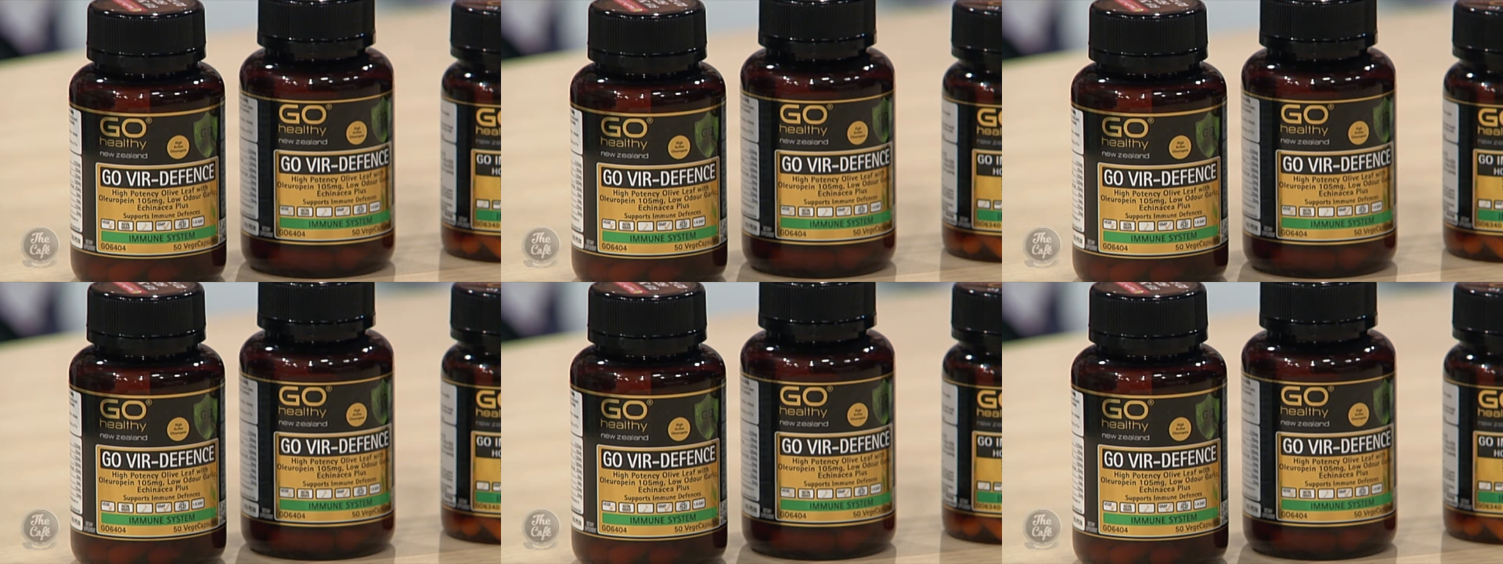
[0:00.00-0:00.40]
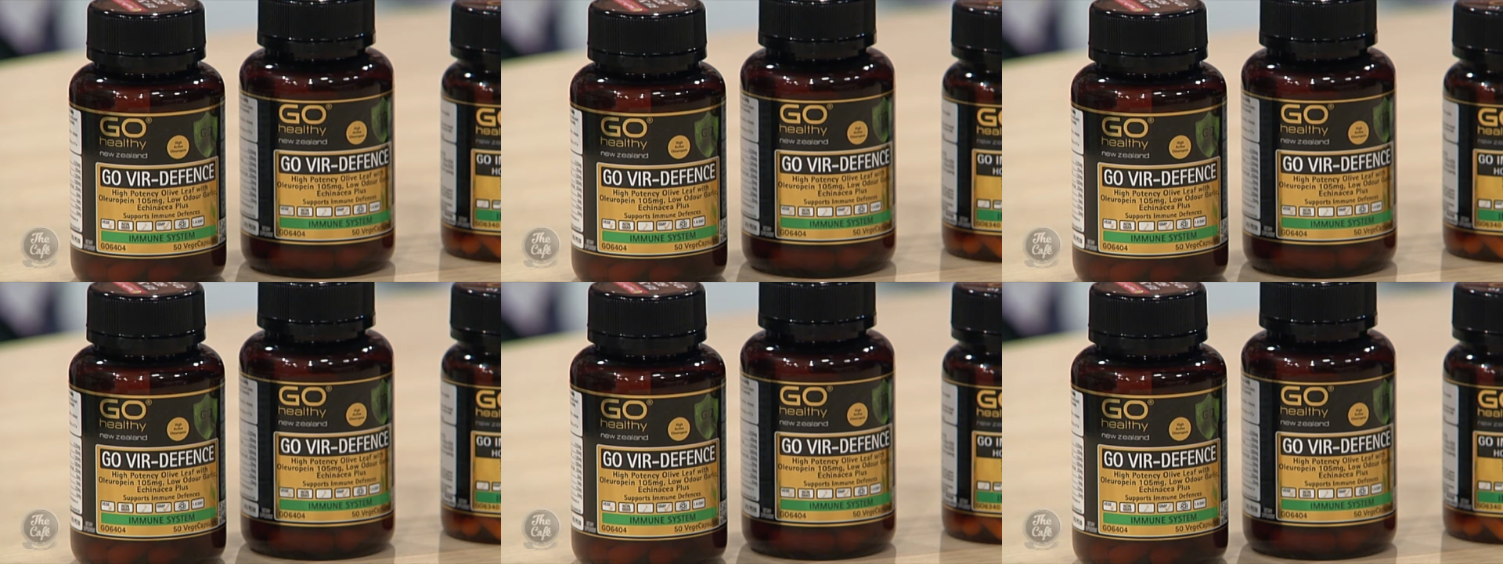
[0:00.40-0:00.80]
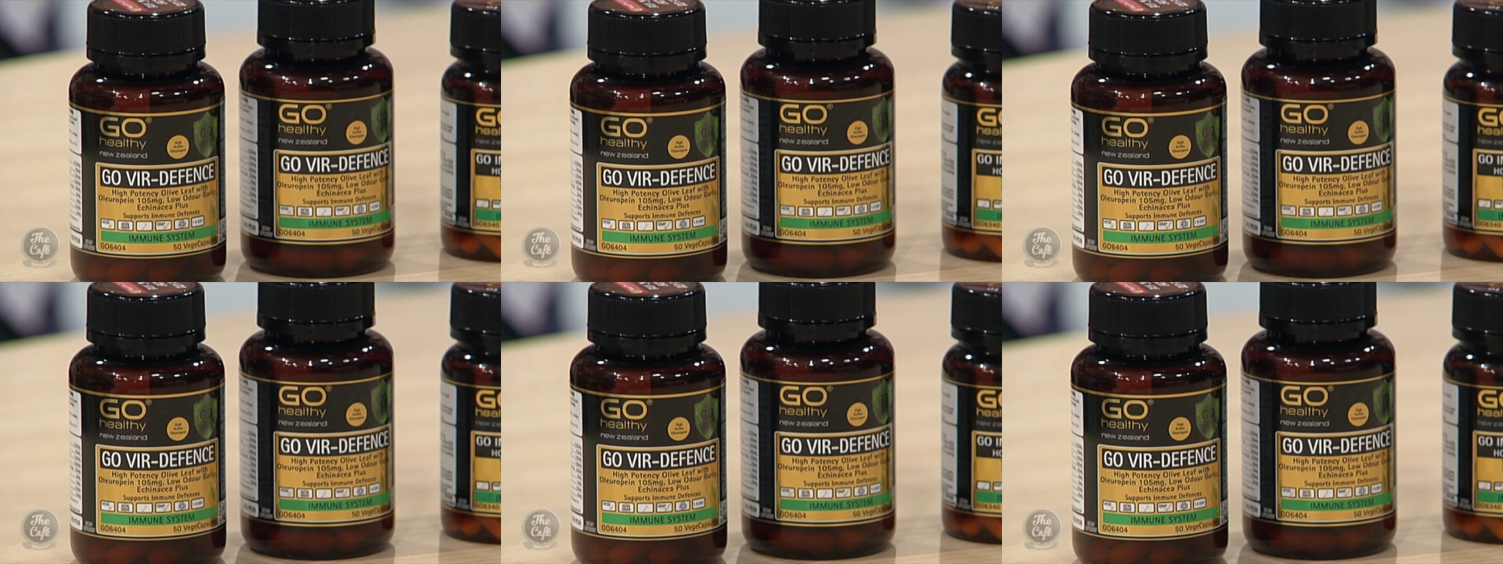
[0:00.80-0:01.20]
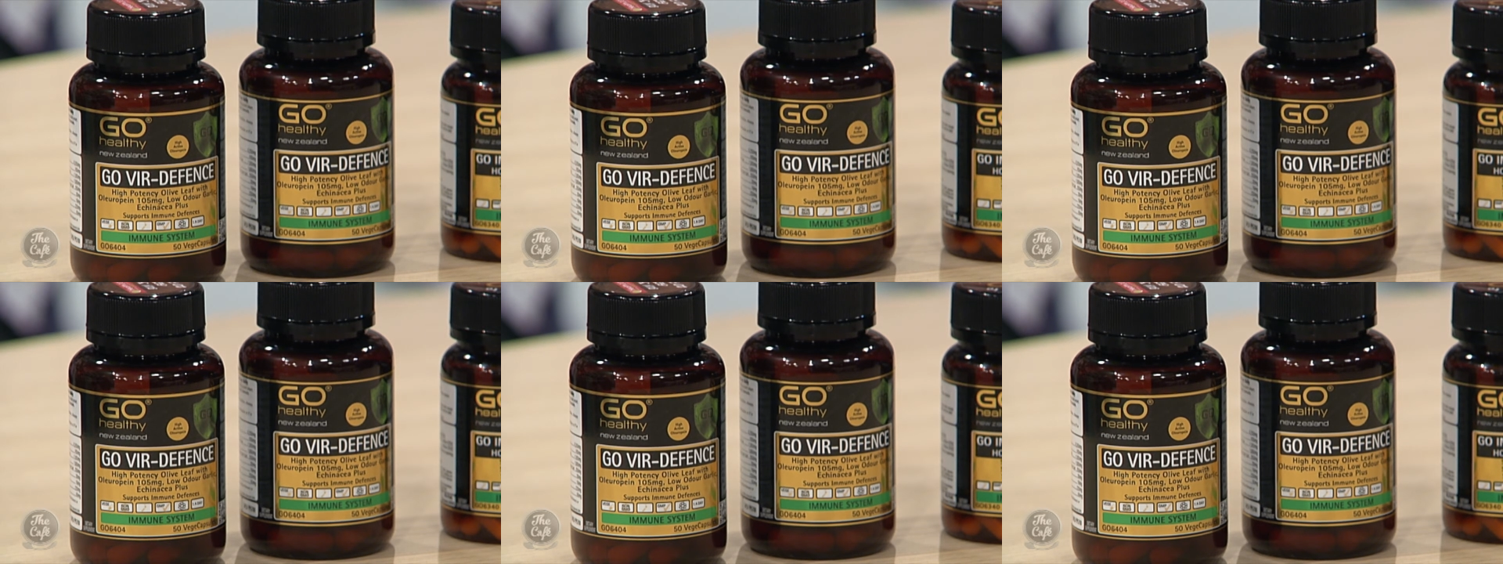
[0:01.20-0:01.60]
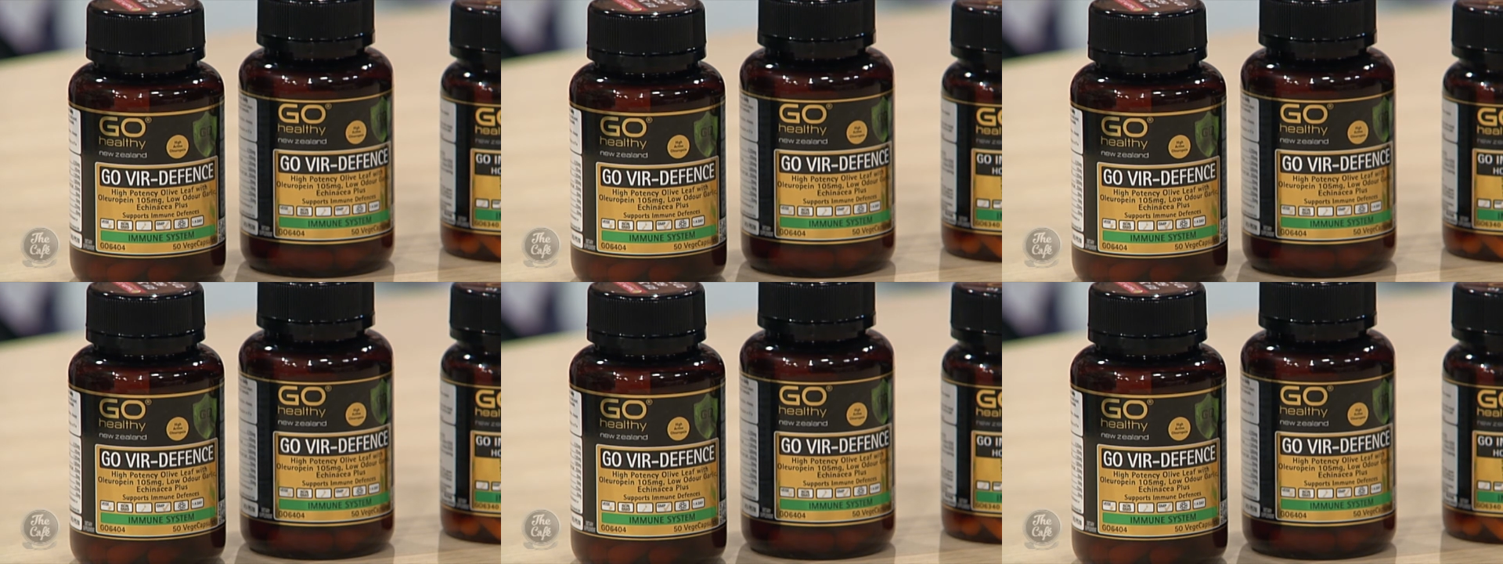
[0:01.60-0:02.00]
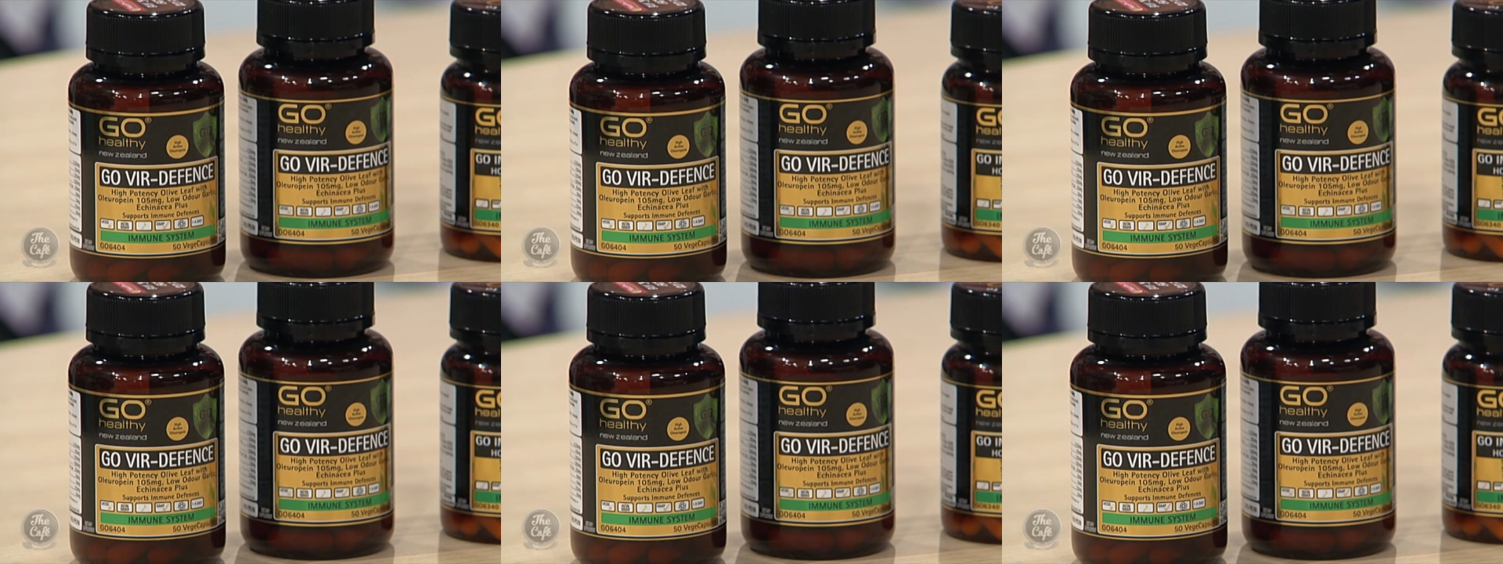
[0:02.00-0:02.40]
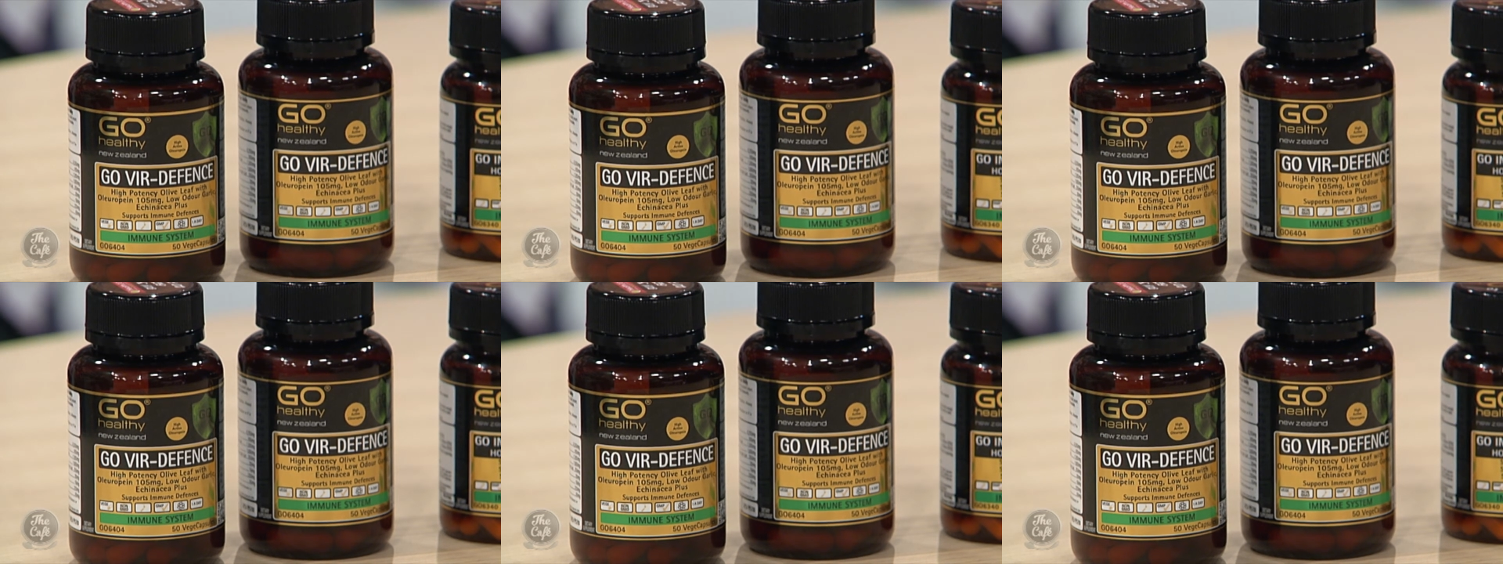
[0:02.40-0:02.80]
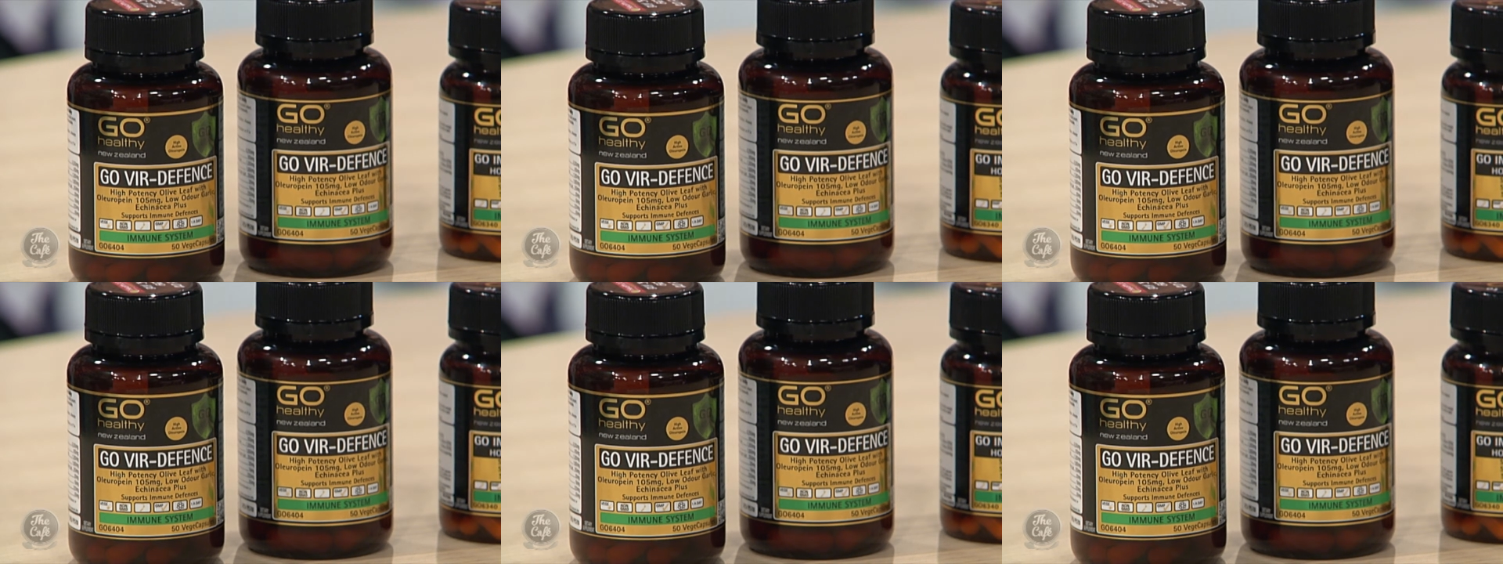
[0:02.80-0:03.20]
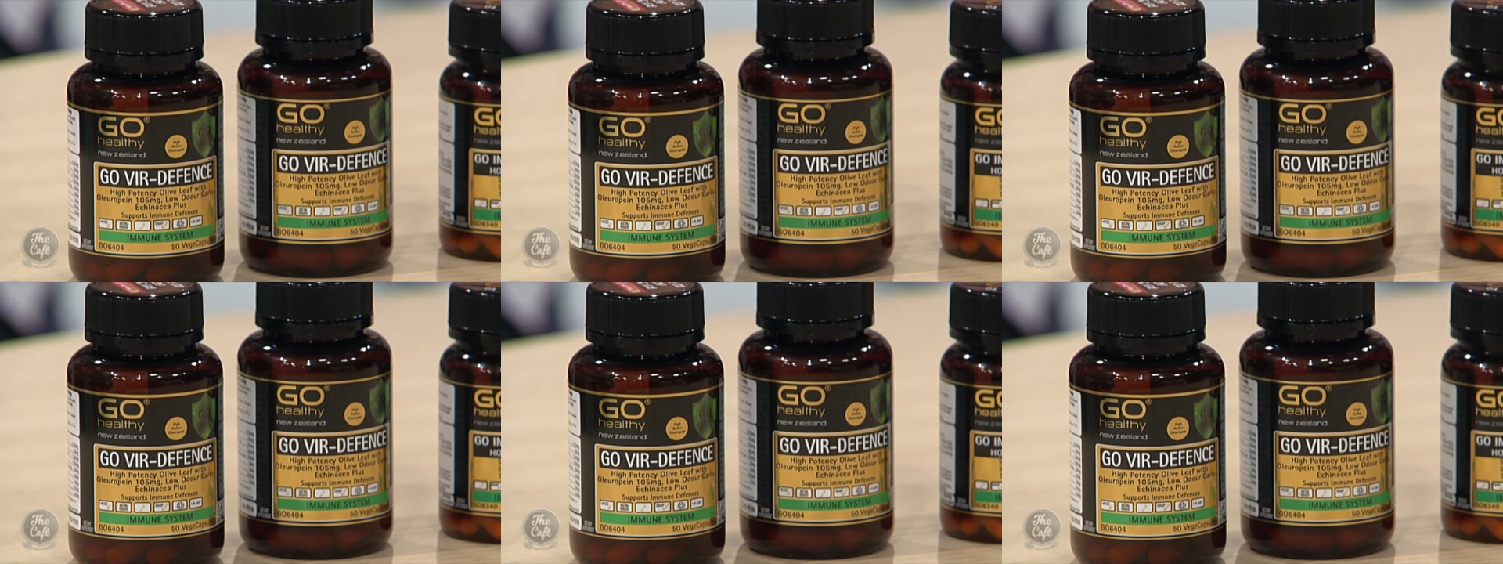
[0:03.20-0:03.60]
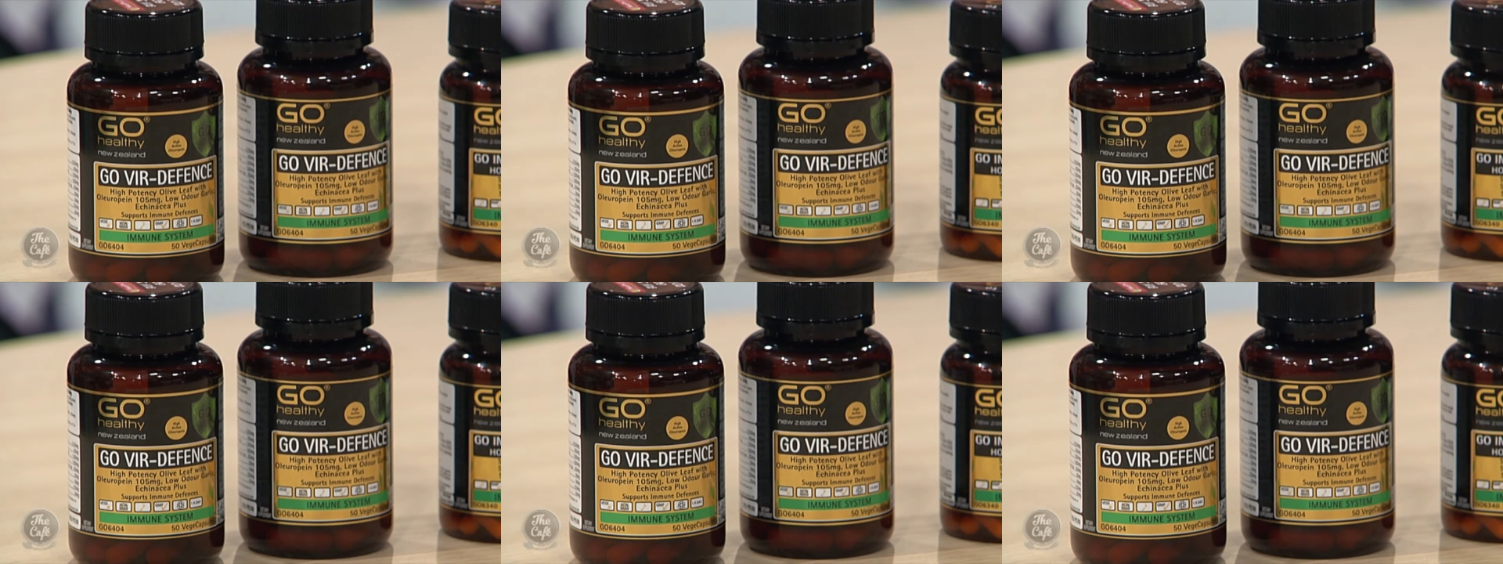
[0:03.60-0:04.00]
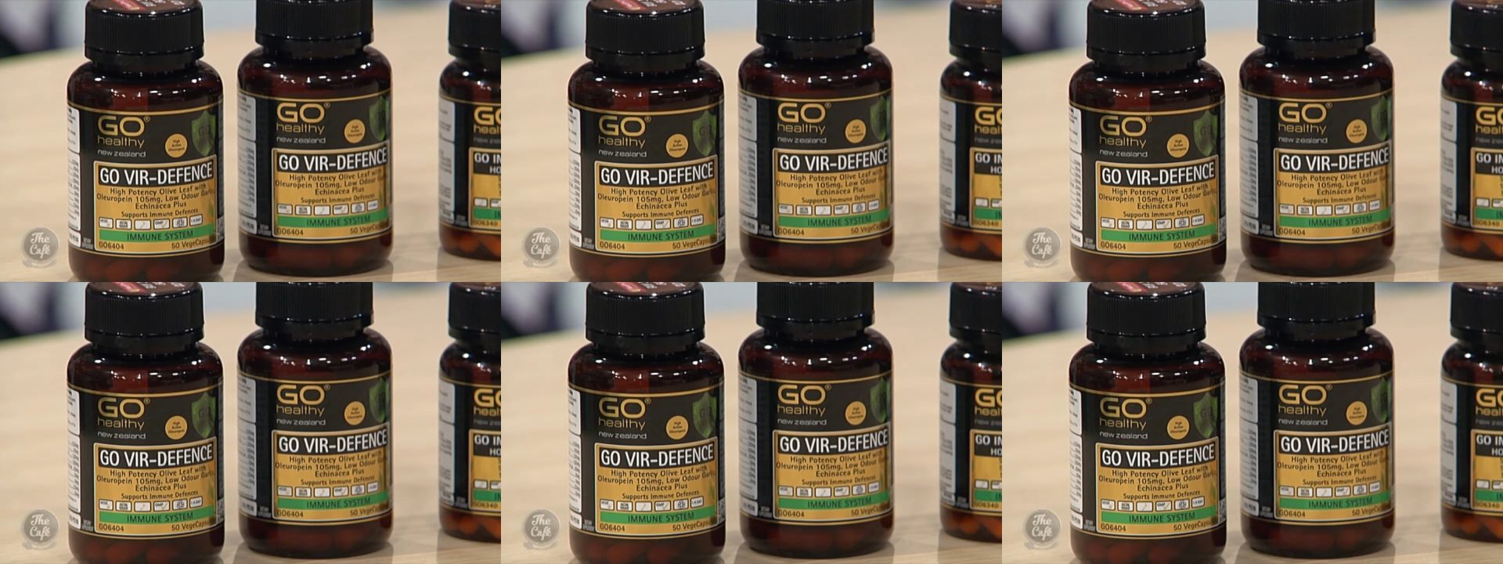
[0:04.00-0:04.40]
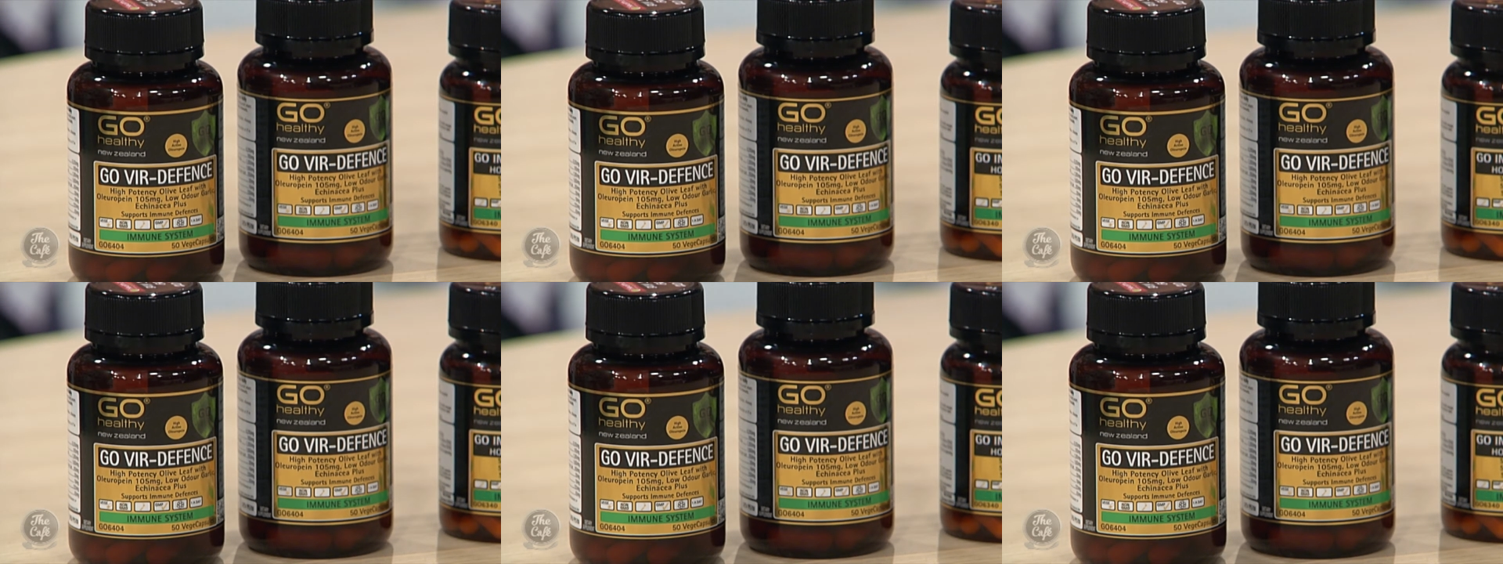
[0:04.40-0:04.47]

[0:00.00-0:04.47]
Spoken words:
Nobody's mouth can be seen.